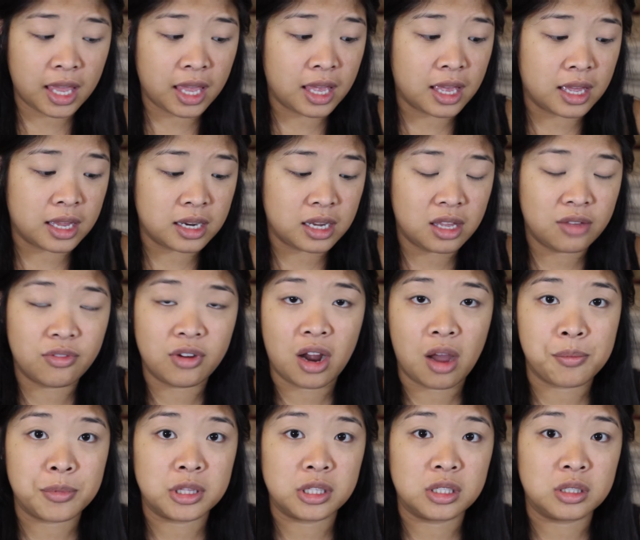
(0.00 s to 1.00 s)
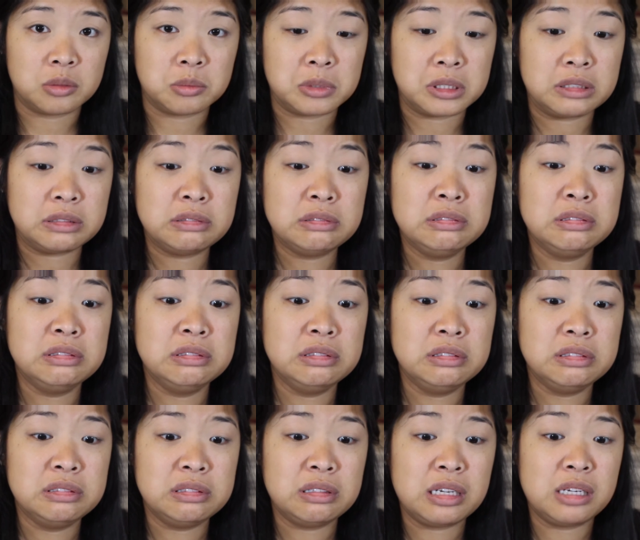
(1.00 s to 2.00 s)
And even I'm a little bit,
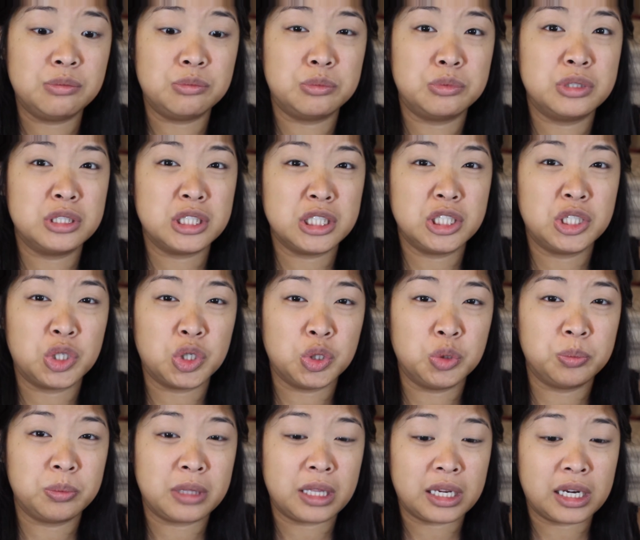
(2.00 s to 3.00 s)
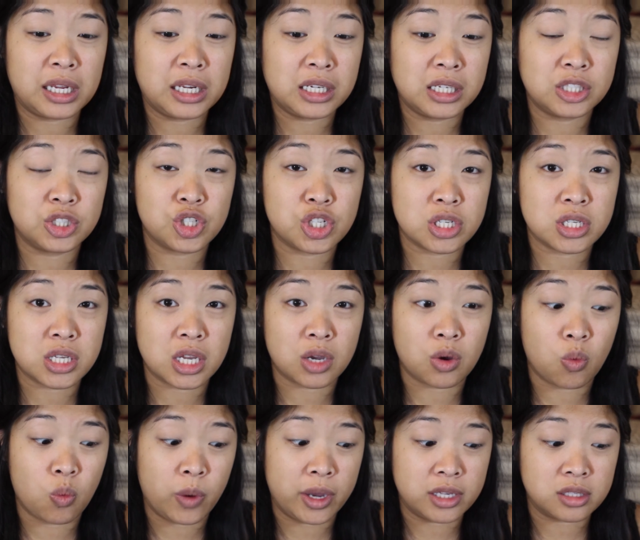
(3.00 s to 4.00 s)
I really hope that I didn't just
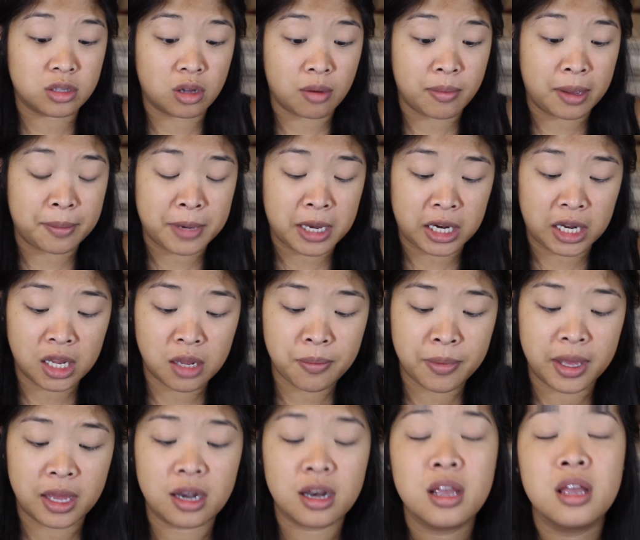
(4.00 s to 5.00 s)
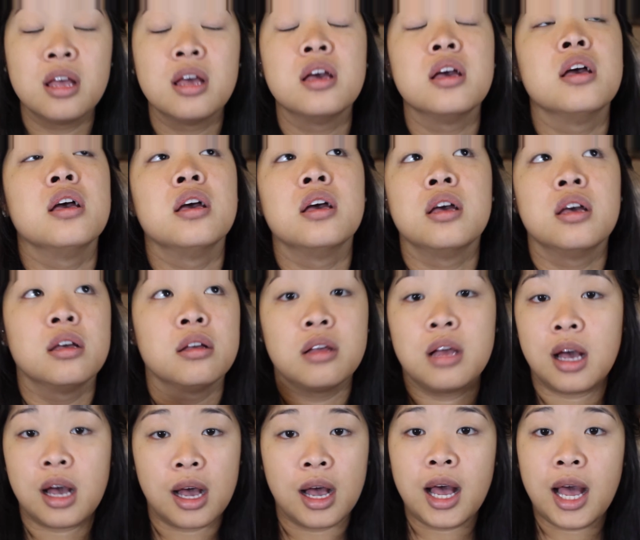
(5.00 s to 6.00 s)
like waste all my money. But
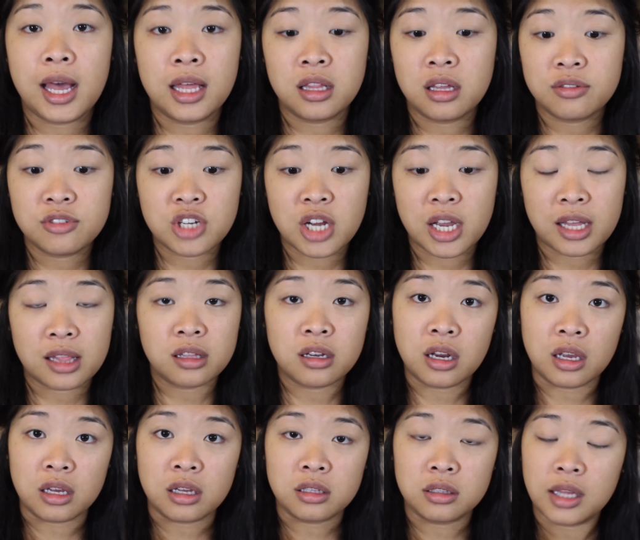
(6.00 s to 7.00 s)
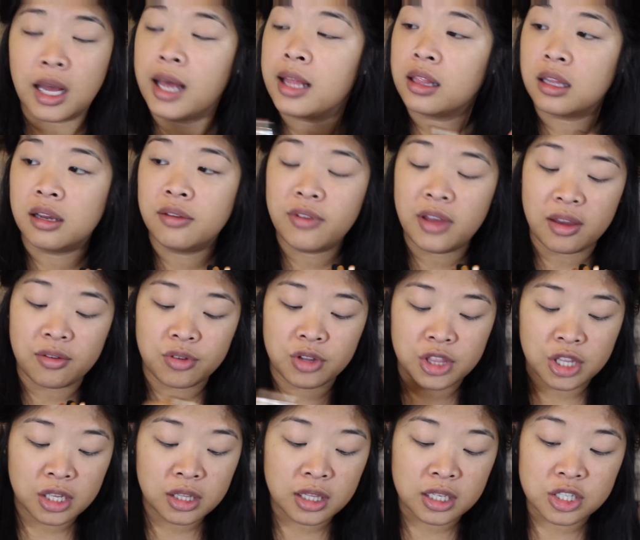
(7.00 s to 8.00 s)
I love Jaclyn Hill. I love
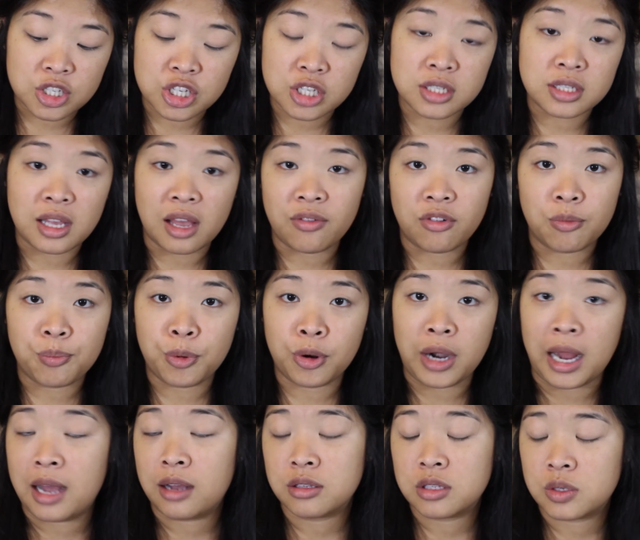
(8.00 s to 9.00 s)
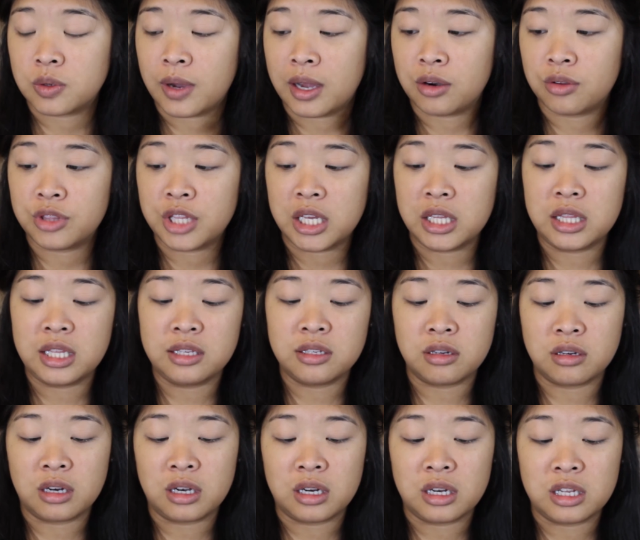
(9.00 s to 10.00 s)
everything that she's ever put out, so I don't think these
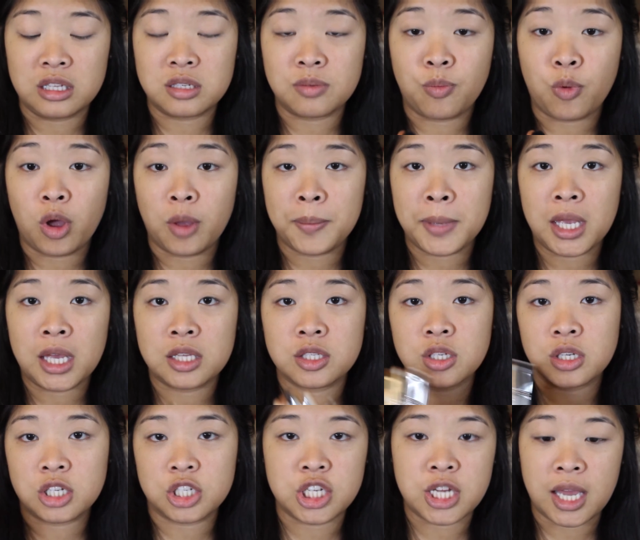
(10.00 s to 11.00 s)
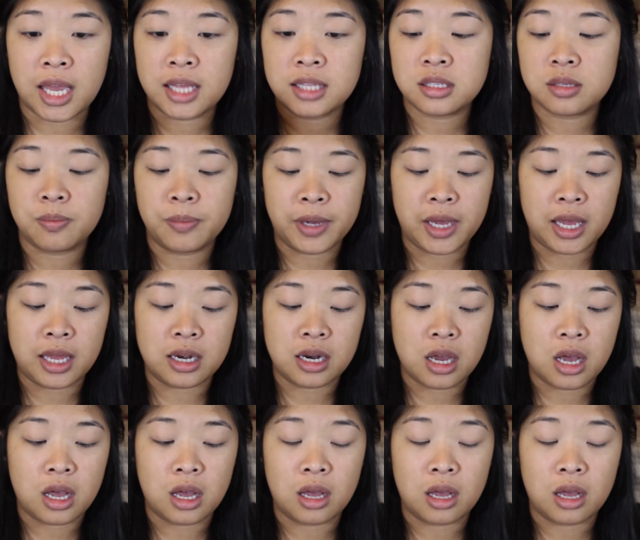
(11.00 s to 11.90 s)
are going to disappoint me. I took a chance, but